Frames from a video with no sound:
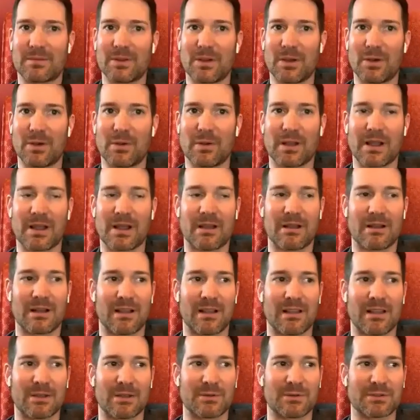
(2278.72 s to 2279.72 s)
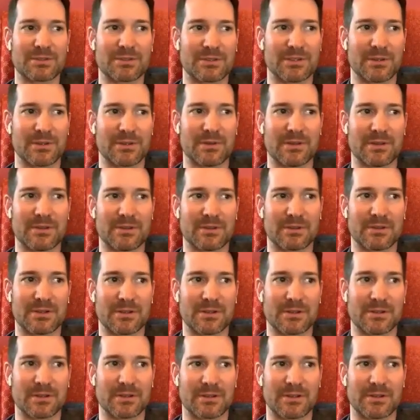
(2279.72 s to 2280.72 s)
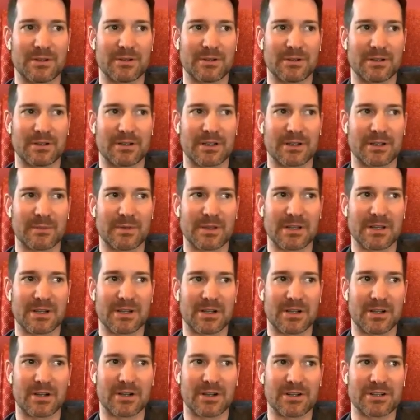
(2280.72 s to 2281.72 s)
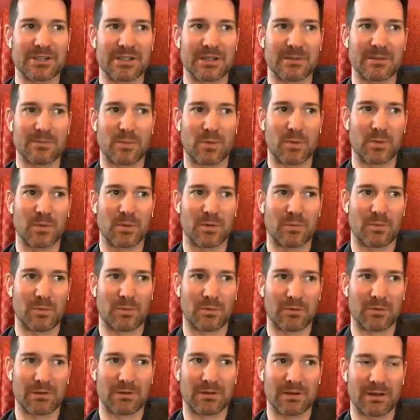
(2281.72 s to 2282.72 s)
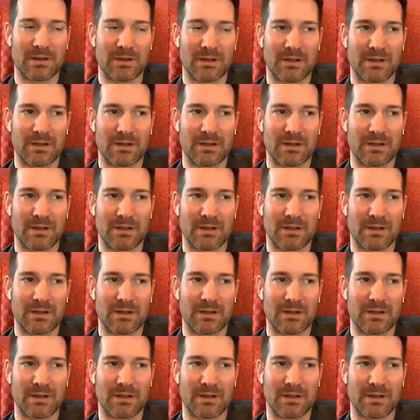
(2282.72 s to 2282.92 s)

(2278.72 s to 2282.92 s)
Aaron, I like what you're doing. You're going to be encouraging more and more.